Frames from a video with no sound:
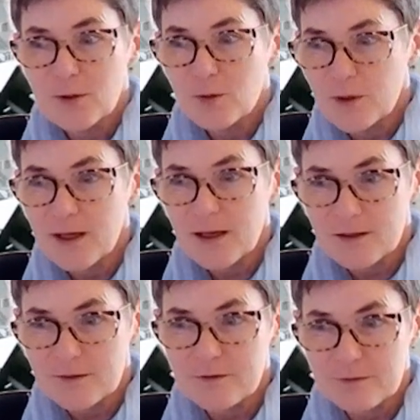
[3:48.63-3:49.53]
we
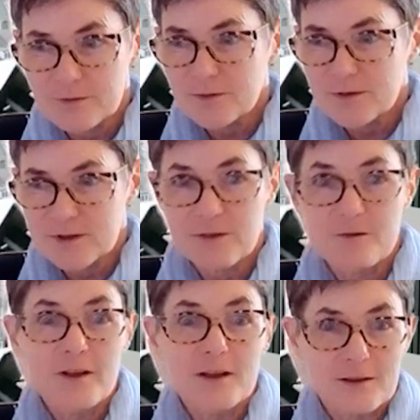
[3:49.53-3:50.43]
have
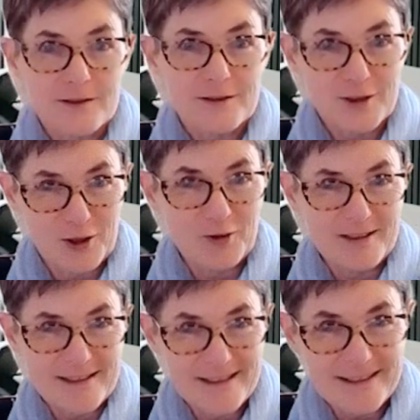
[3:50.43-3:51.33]
severe
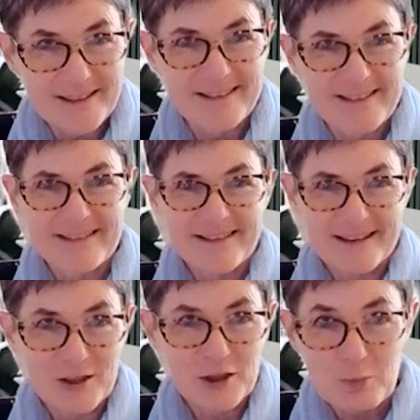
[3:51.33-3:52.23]
security
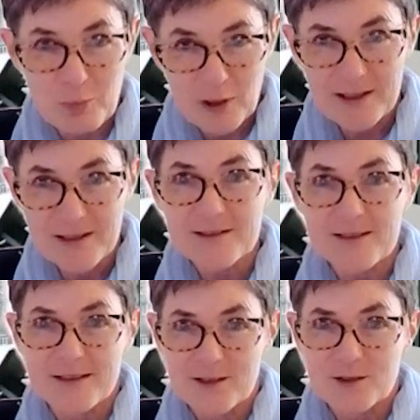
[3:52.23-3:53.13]
and compliance
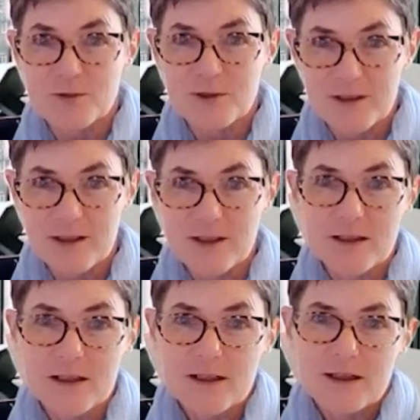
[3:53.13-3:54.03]
and that sort of thing.
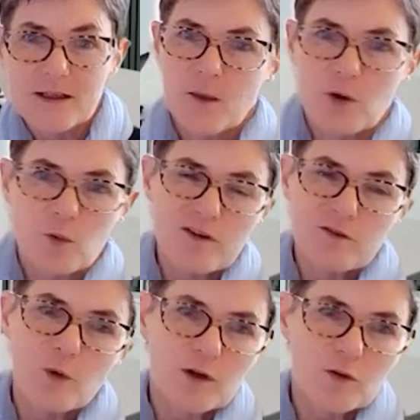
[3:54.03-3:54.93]
But we've
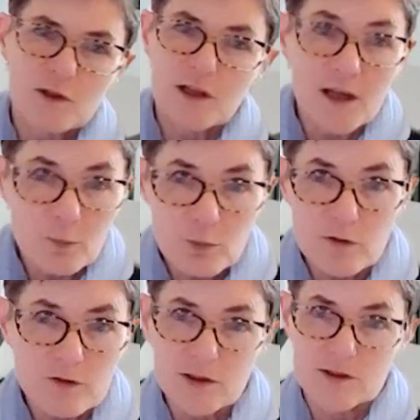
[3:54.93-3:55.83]
worked with a number
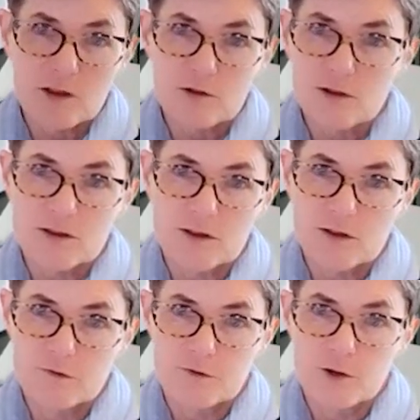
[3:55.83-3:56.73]
of consultants in the
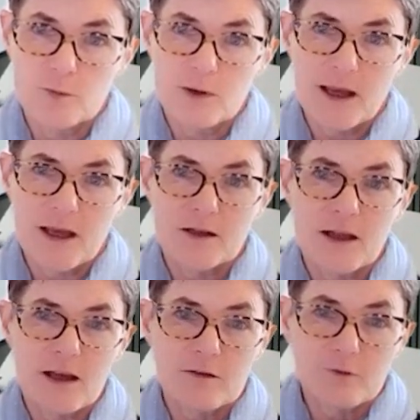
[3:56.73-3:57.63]
firm, and
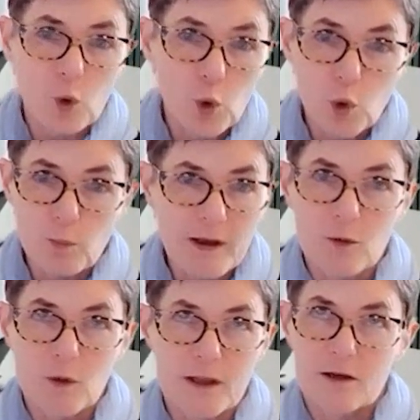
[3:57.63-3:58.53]
they have all been,
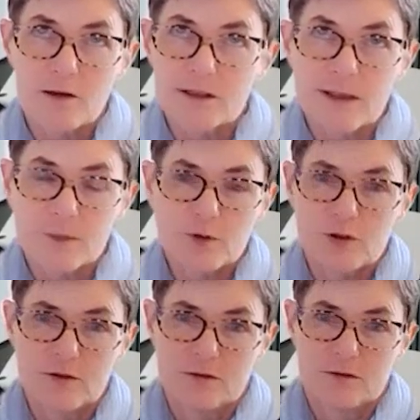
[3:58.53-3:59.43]
without
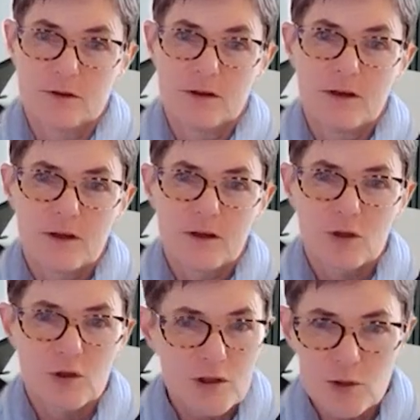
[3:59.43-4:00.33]
exception,
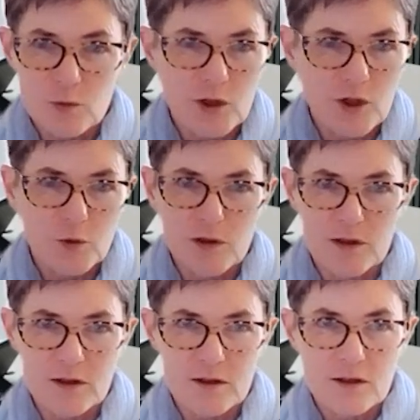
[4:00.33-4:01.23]
good to work
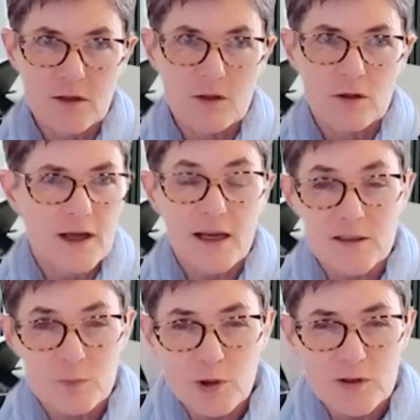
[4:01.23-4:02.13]
with,
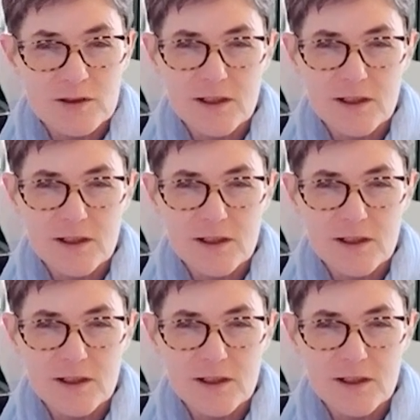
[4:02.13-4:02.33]
experts